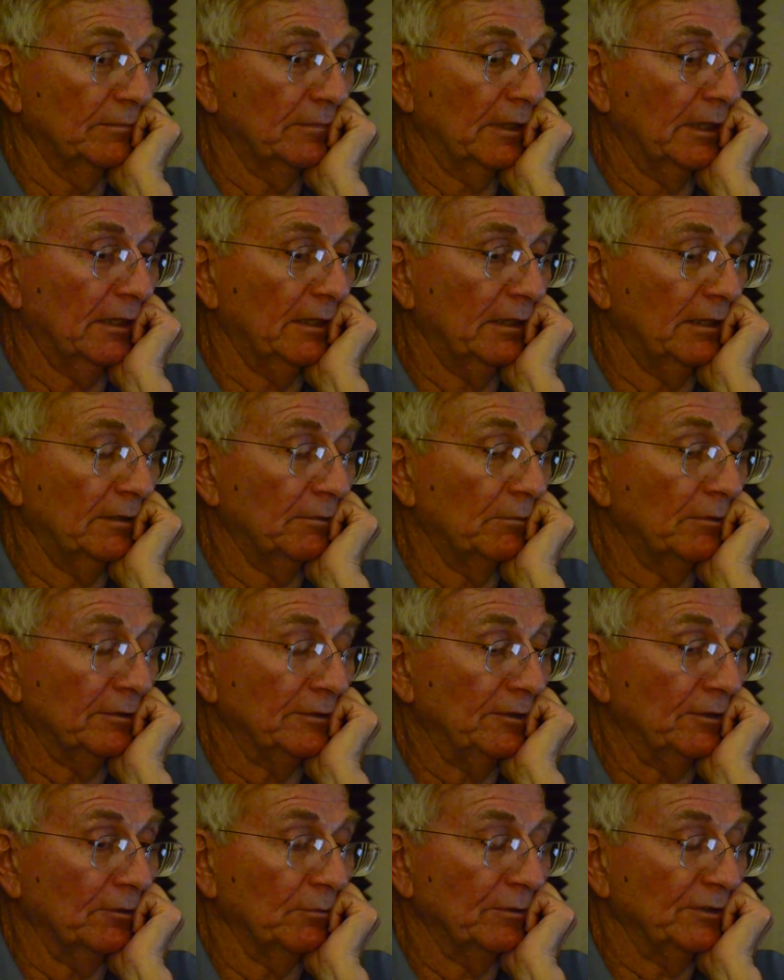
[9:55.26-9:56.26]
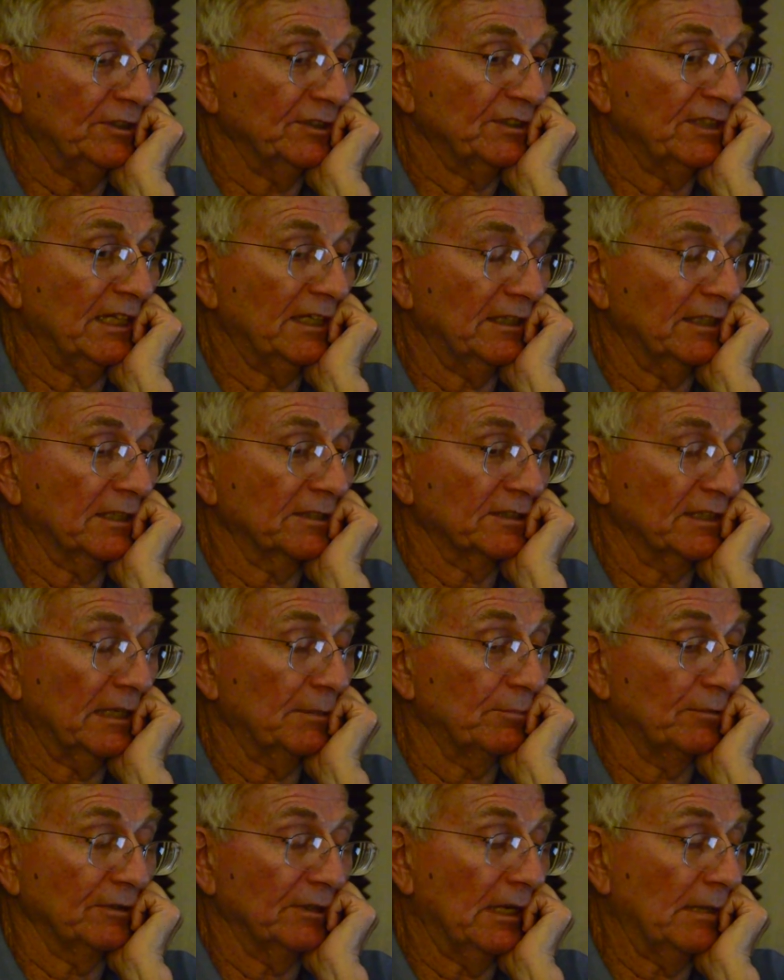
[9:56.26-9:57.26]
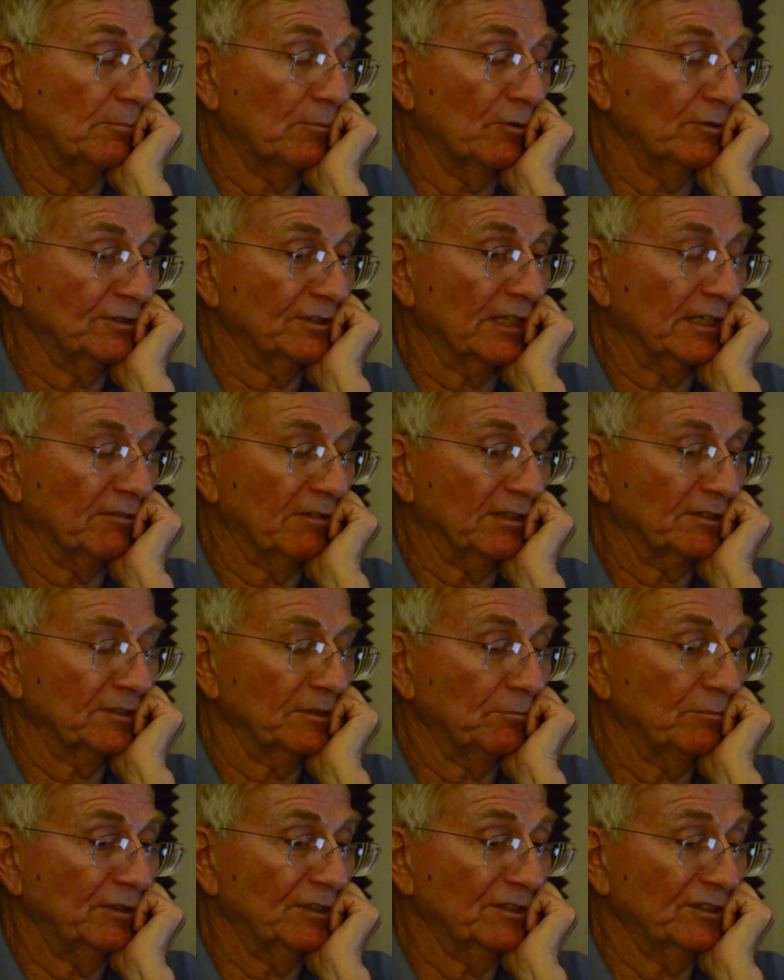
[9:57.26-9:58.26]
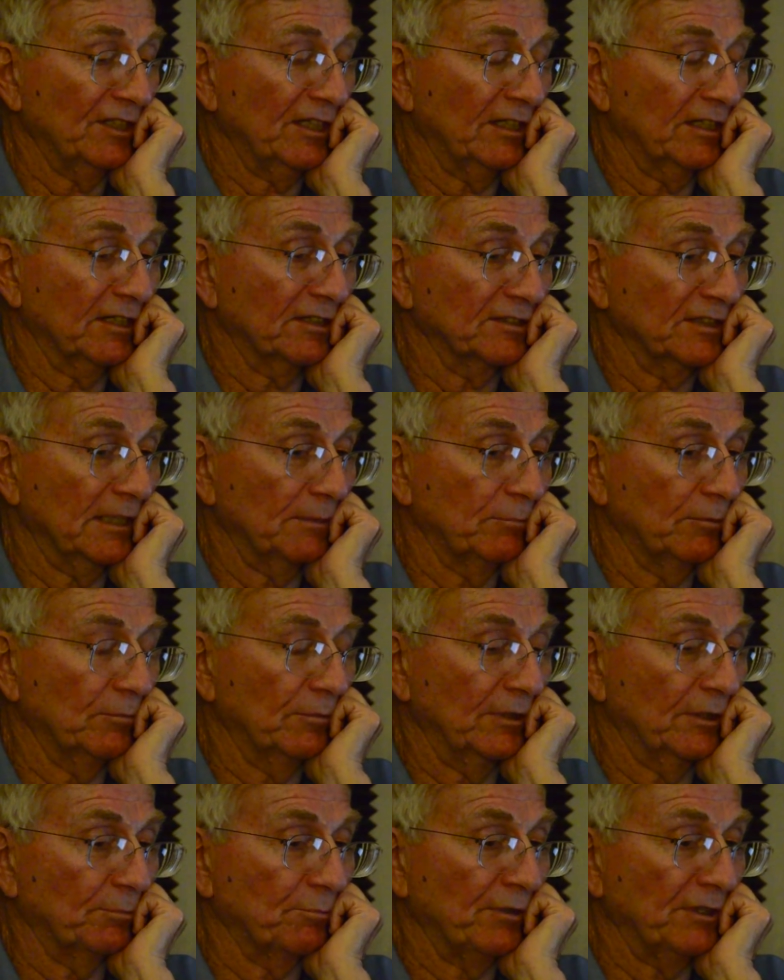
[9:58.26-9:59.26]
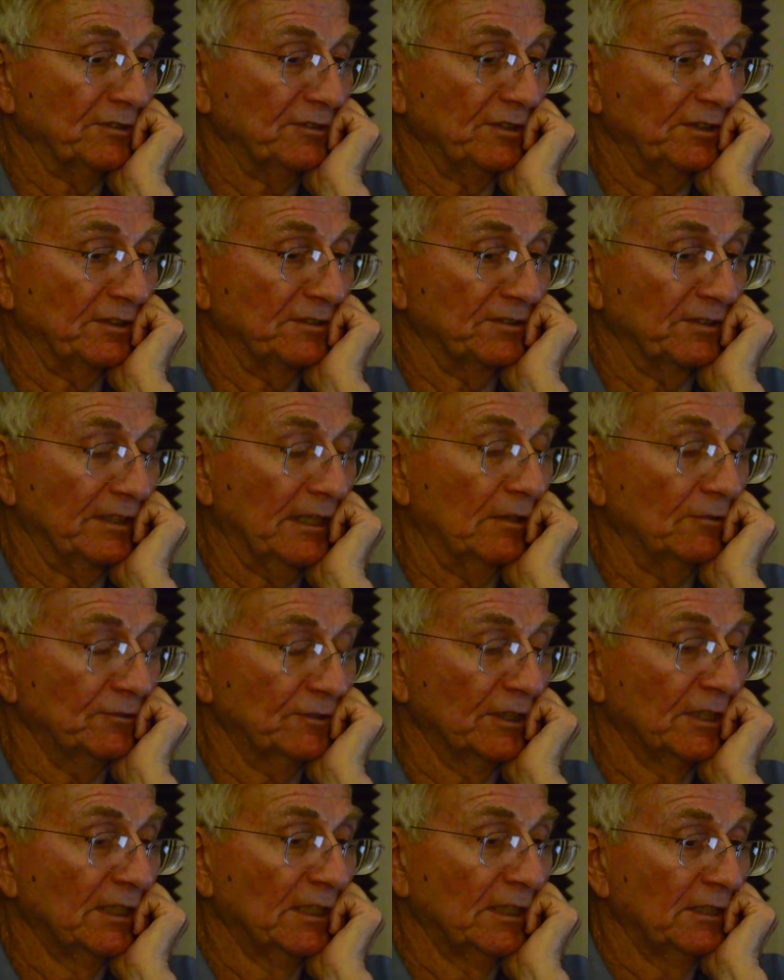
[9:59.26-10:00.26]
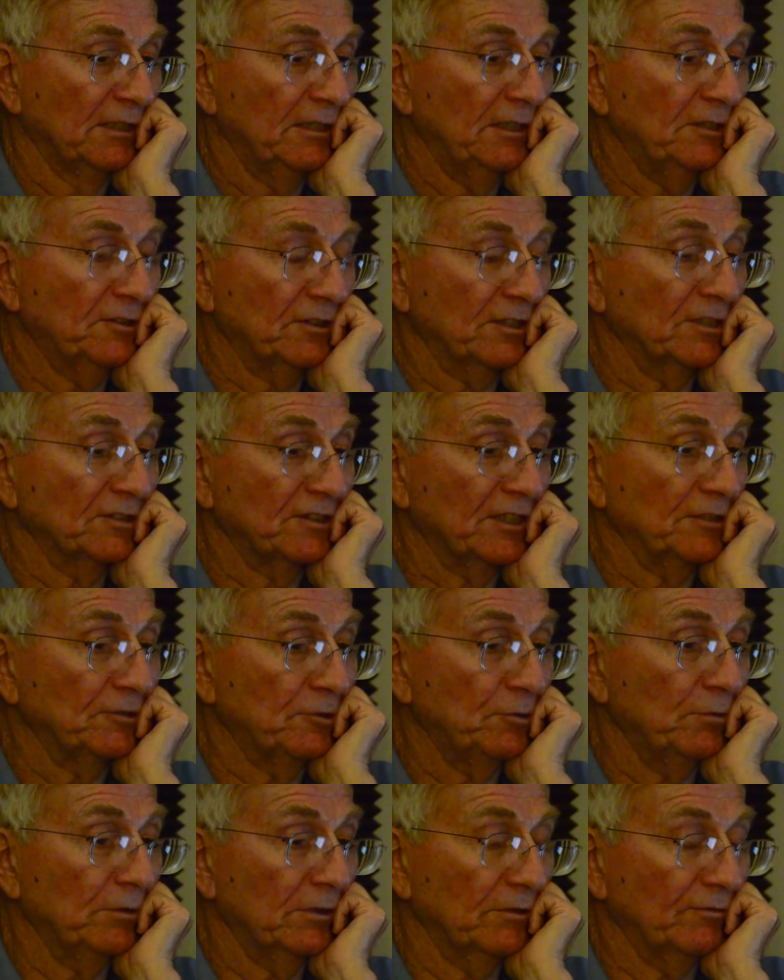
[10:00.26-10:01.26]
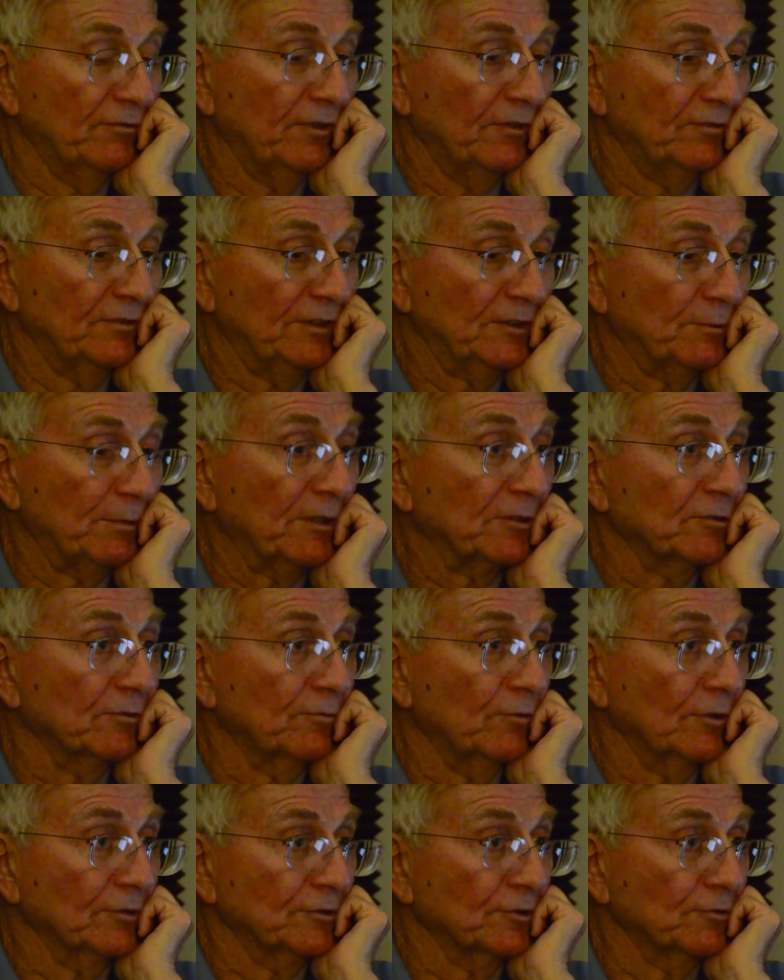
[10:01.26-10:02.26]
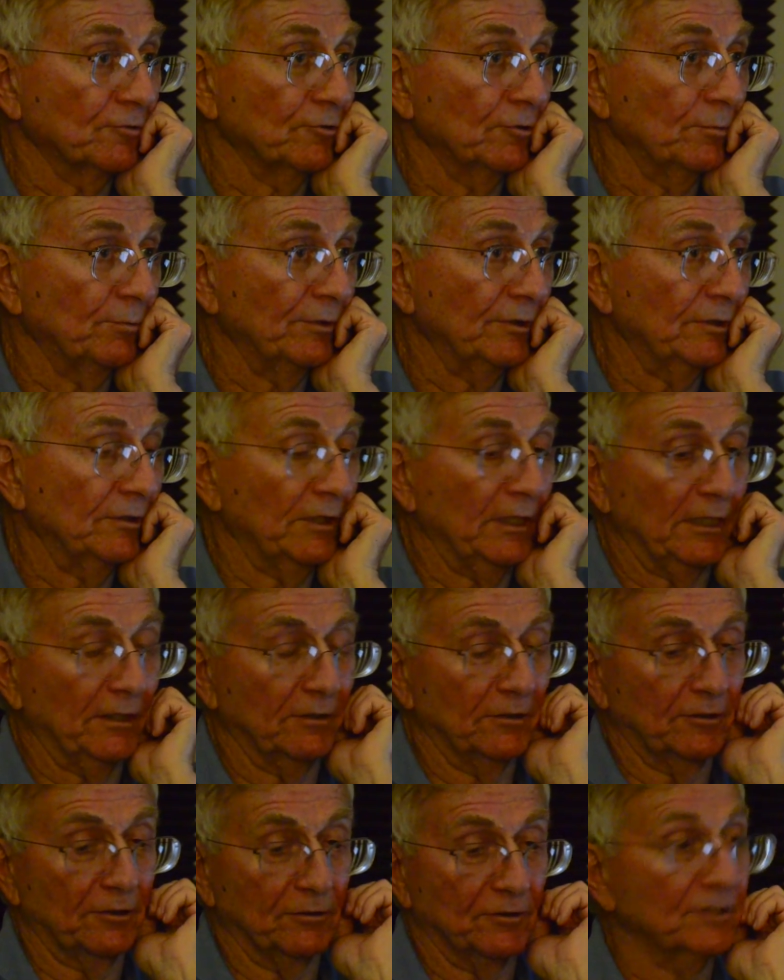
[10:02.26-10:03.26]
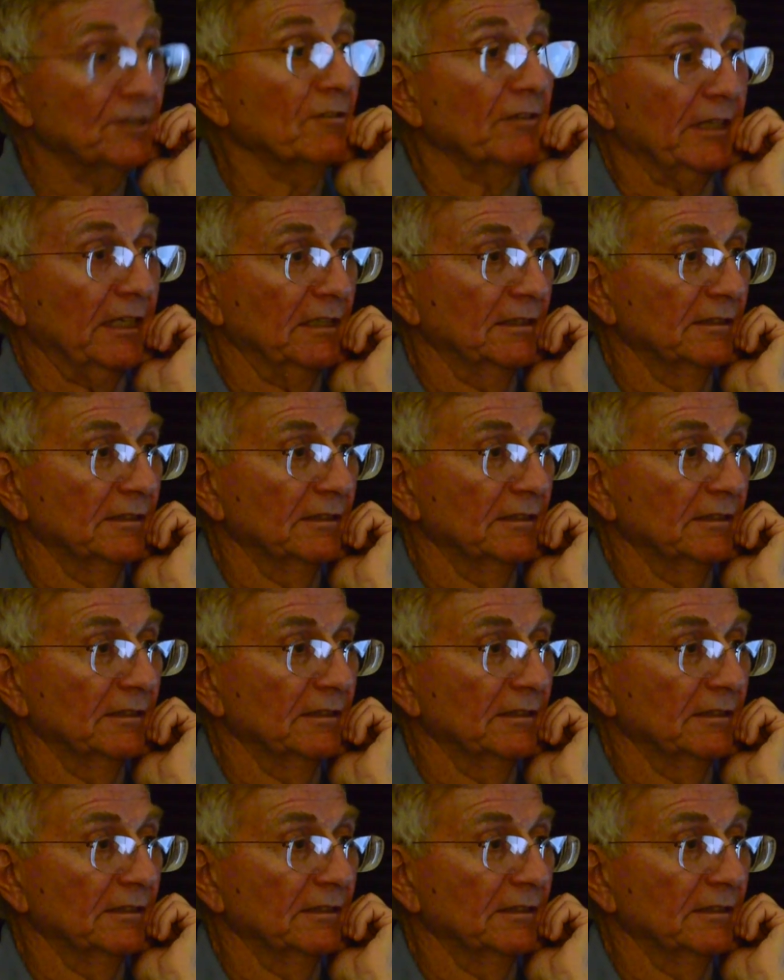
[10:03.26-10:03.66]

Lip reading: we just had an example. I'm always digressing. We just had an example where the president has announced he's going to send 250 special forces troops into Syria.